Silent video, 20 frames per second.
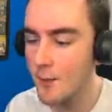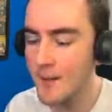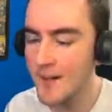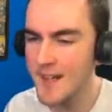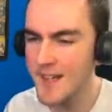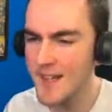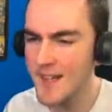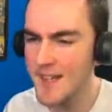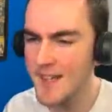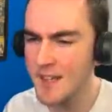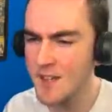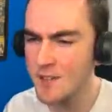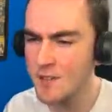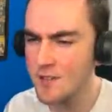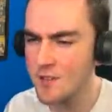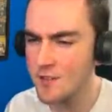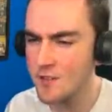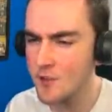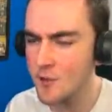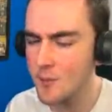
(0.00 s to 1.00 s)
I guess
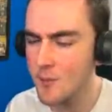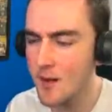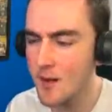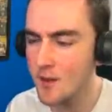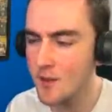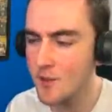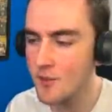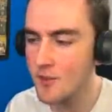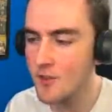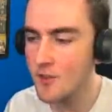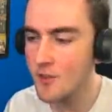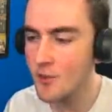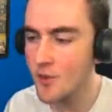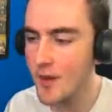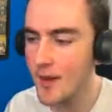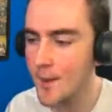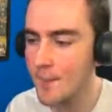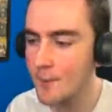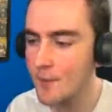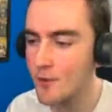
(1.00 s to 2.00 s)
that's smart because he had no
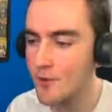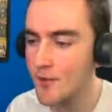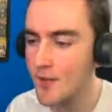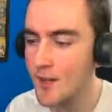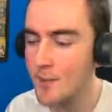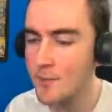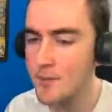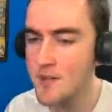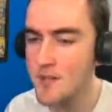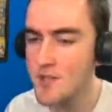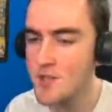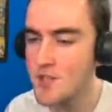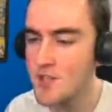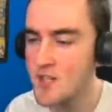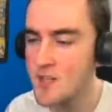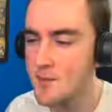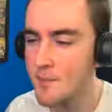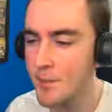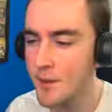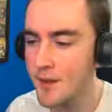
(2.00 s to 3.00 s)
ammo in his
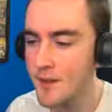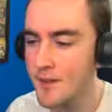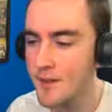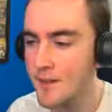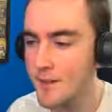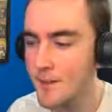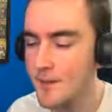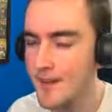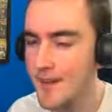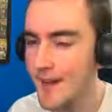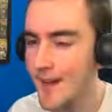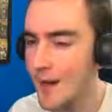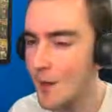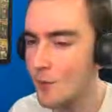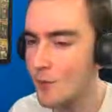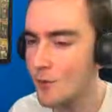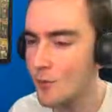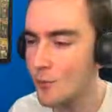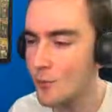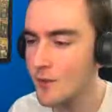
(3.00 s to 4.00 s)
RPG, but I mean, the
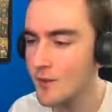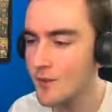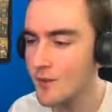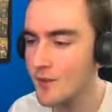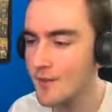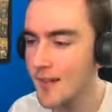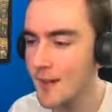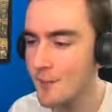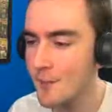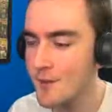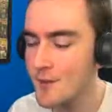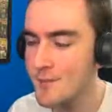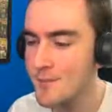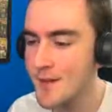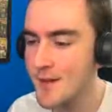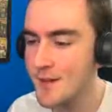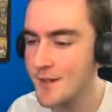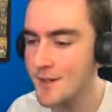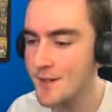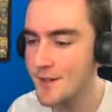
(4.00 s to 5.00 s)
Howler's really not that much
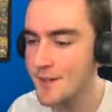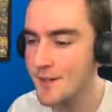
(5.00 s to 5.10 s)
better.